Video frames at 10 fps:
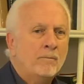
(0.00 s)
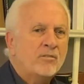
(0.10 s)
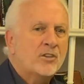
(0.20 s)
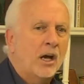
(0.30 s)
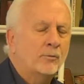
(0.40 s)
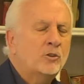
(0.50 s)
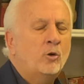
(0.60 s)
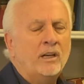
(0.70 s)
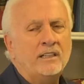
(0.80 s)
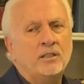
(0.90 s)
Psalms
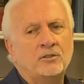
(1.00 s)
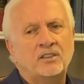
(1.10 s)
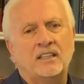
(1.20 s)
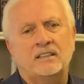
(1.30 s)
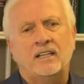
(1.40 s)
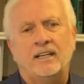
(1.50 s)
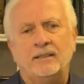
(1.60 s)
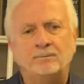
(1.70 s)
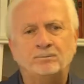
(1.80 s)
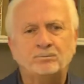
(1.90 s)

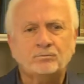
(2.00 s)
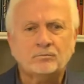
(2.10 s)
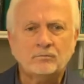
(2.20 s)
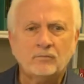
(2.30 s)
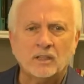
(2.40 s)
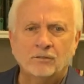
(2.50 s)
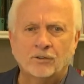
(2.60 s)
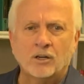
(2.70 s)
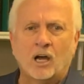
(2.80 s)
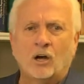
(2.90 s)
22:16.
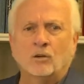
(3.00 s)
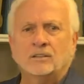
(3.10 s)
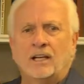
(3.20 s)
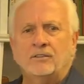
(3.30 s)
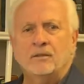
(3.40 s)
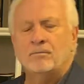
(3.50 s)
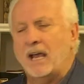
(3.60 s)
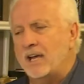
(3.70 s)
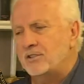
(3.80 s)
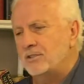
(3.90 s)
For dogs have
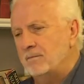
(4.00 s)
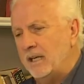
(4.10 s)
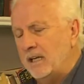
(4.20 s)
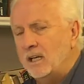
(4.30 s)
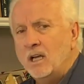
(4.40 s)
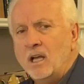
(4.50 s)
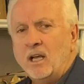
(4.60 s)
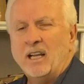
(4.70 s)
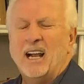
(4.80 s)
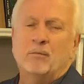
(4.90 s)
compassed me.
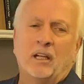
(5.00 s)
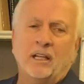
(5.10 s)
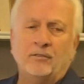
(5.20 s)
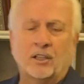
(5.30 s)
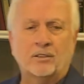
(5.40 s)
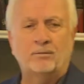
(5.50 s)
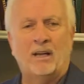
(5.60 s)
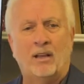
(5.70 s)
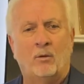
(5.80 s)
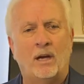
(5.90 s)
And I believe, just
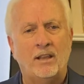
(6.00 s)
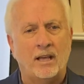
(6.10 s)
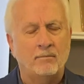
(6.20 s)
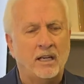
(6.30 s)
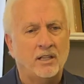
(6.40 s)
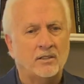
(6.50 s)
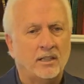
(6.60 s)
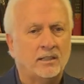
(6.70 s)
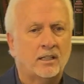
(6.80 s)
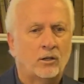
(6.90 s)
by the way, that means that
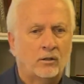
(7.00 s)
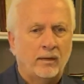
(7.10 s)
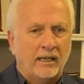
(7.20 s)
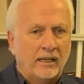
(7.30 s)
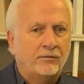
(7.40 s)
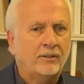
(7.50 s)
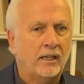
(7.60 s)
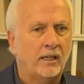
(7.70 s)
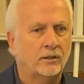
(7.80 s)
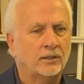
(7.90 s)
he's talking about
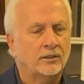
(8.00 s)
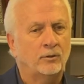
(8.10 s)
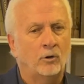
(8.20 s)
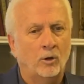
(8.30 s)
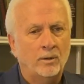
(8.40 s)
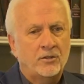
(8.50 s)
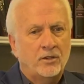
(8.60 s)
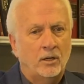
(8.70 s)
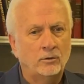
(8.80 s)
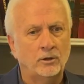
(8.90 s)
infidels as the Roman
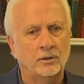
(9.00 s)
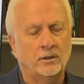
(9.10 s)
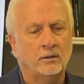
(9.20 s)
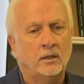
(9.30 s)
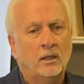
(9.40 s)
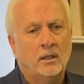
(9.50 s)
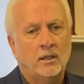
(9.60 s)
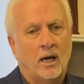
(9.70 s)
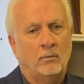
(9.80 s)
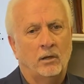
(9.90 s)
soldiers and
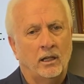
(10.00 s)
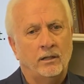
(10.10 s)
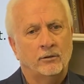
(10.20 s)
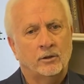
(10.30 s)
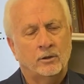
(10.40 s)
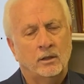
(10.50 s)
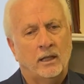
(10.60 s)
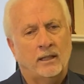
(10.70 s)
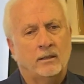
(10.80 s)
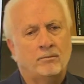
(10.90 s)
non-believers
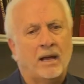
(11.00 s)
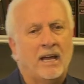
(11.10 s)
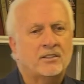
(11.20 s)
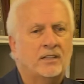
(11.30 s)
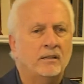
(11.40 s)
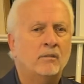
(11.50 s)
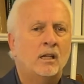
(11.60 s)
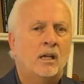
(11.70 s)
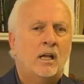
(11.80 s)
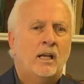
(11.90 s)
take compassing.
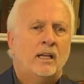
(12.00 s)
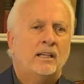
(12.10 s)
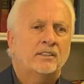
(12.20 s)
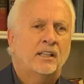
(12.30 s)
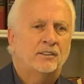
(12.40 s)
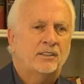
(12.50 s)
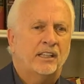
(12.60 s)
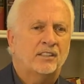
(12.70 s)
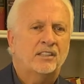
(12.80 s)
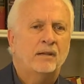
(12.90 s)
And he says,
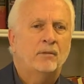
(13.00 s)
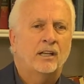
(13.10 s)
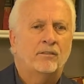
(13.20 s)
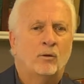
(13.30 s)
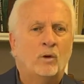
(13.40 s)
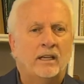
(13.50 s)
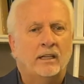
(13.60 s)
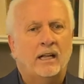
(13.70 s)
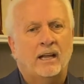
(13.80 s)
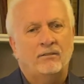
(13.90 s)
the assembly of the
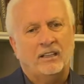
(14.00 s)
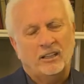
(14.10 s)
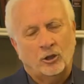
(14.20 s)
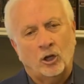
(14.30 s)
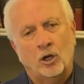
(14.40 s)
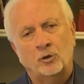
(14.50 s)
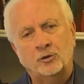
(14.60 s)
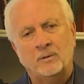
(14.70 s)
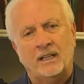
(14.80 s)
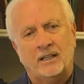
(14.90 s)
wicked have
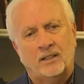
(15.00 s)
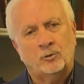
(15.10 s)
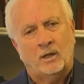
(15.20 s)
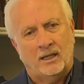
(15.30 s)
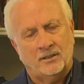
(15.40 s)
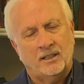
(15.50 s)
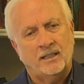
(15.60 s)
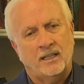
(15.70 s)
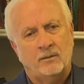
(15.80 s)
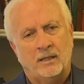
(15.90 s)
enclosed me. That's why I say
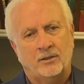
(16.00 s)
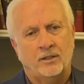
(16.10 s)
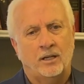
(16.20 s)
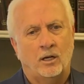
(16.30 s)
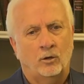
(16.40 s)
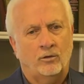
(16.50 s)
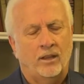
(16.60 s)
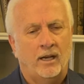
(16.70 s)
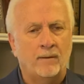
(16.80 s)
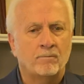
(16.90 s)
that about the dog
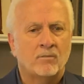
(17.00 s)
thing.